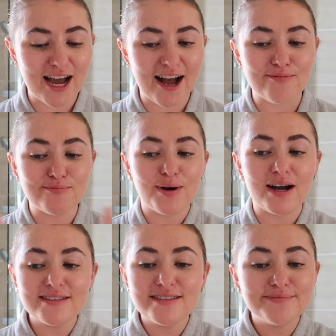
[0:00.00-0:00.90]
Um
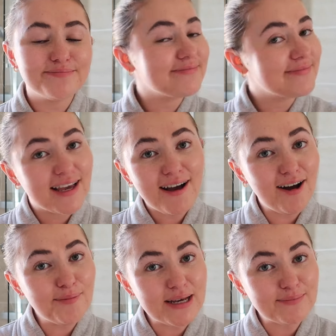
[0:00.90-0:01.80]
but
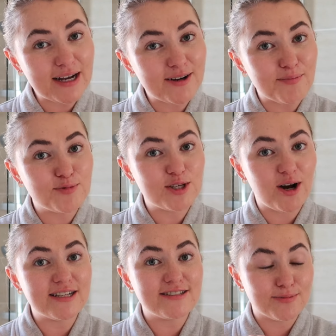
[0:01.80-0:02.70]
I'll pick back up with you
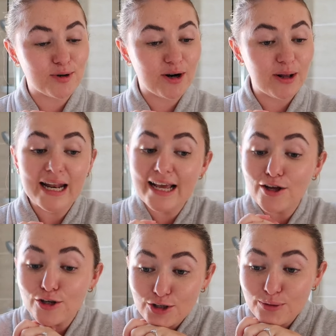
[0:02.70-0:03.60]
guys tomorrow in
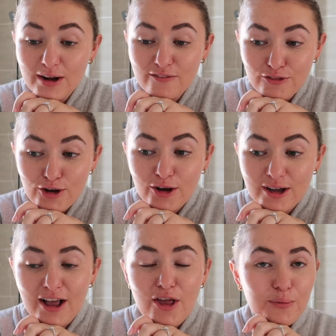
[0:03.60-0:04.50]
a new
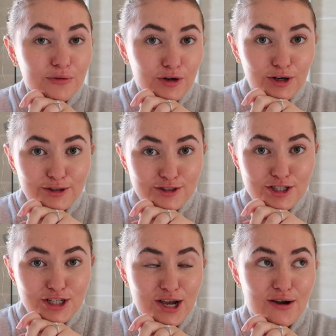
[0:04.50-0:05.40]
vlog. We've got lots
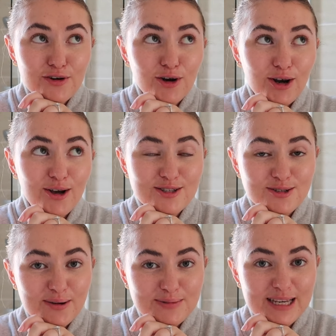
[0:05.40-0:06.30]
to show you, I've got lots
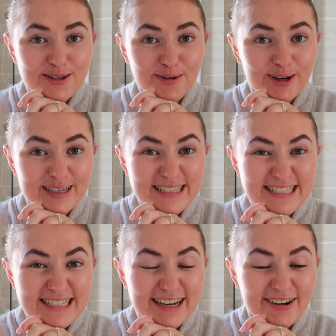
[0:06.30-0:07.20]
to update you on
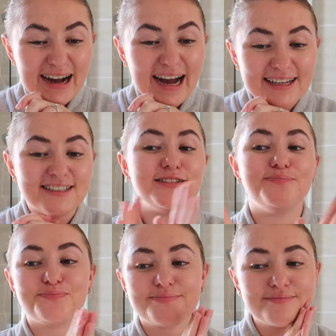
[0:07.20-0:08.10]
still, and
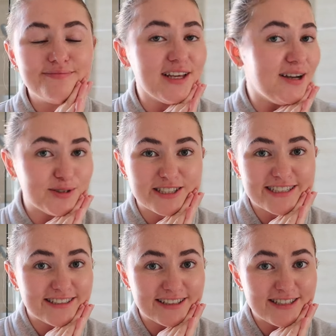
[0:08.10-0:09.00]
I'm just
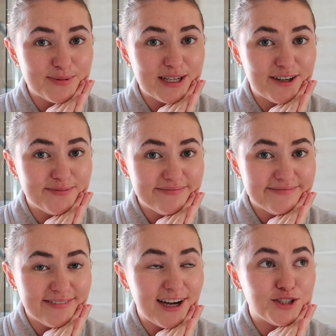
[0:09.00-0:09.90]
excited to be home.
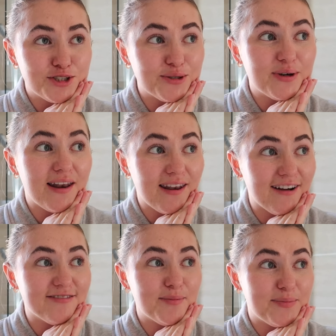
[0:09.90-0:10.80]
I do
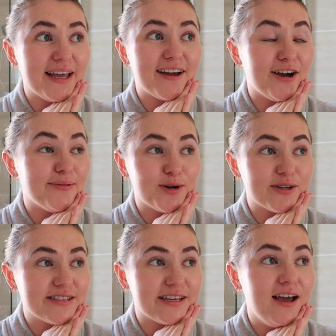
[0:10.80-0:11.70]
love being home,
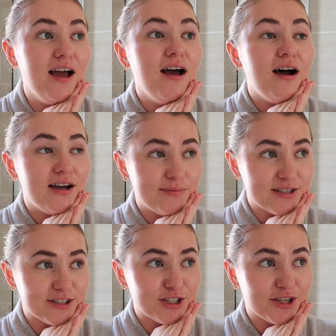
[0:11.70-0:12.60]
honestly. I'm
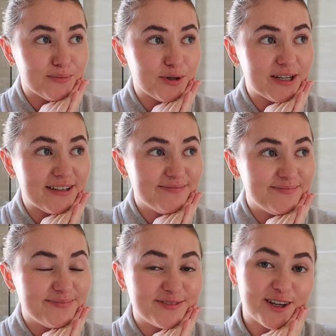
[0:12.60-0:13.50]
such a homebody.
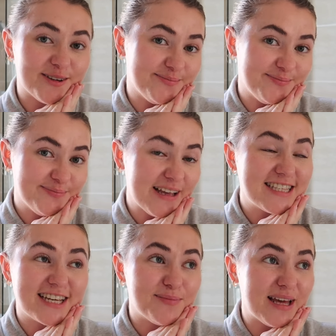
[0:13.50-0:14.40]
So
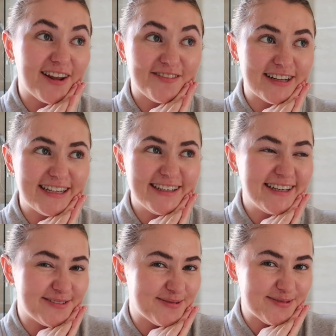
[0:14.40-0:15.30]
it's gonna be a lovely
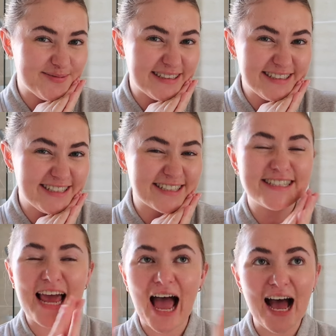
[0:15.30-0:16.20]
couple of months
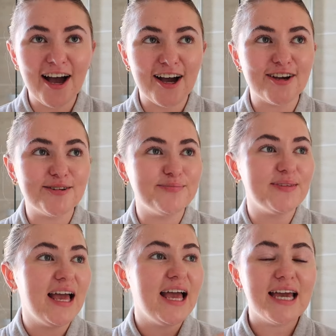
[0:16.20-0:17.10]
just at home,
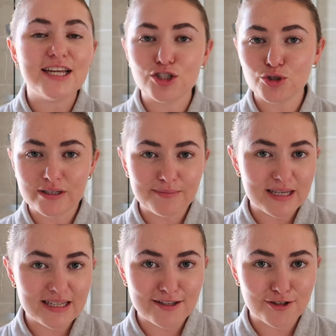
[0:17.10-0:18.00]
enjoying
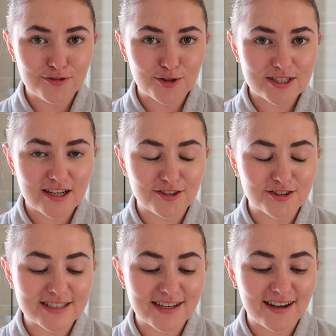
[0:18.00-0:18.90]
being in the New Forest
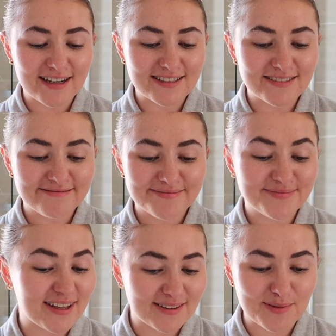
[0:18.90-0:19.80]
countryside.
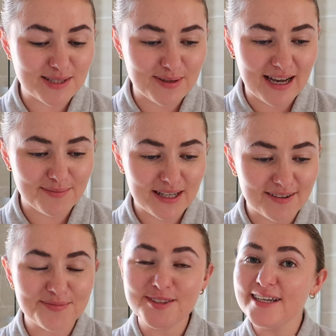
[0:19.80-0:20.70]
Nothing makes me
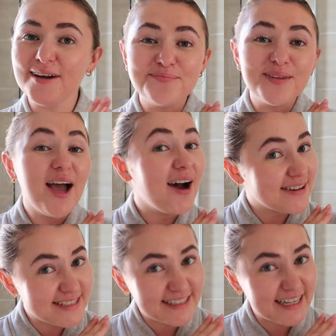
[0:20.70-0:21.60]
happier. So yeah,
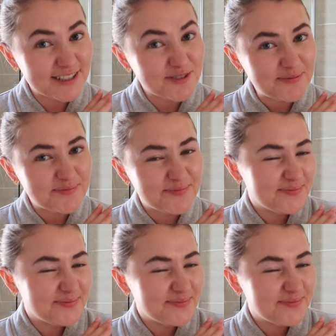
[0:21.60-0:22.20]
I'll see you in the next one.